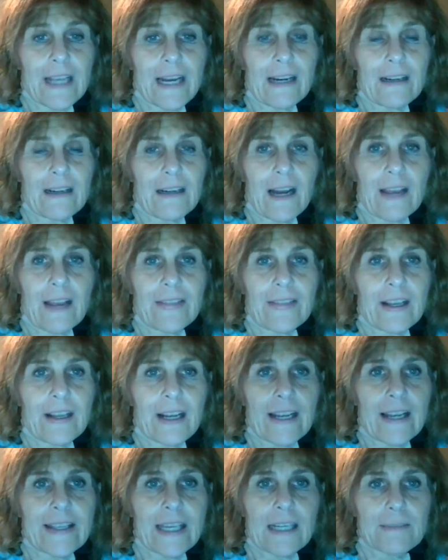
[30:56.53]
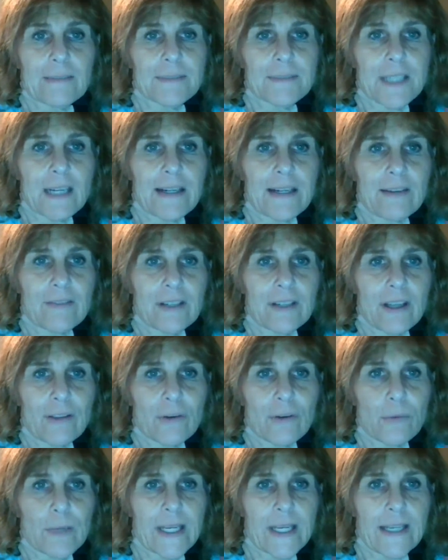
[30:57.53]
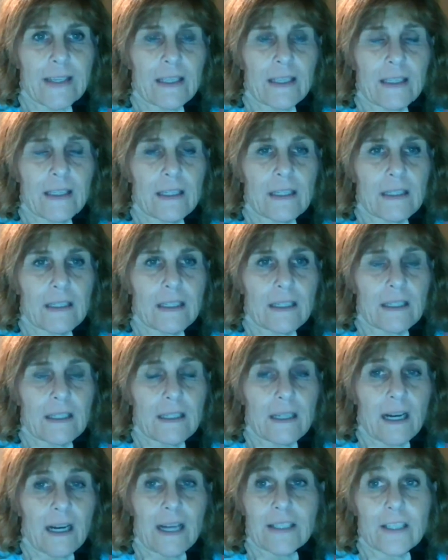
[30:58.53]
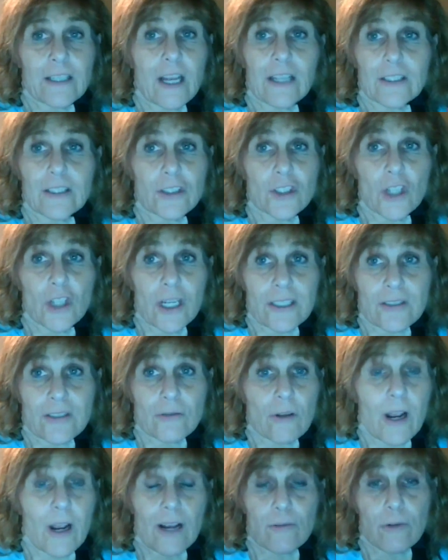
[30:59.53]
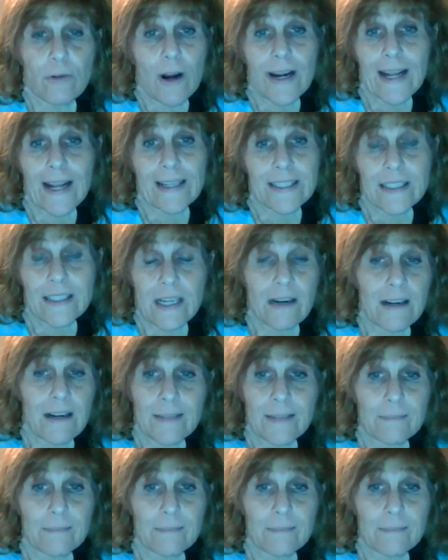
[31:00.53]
I think I get them done every other week. I run out of time.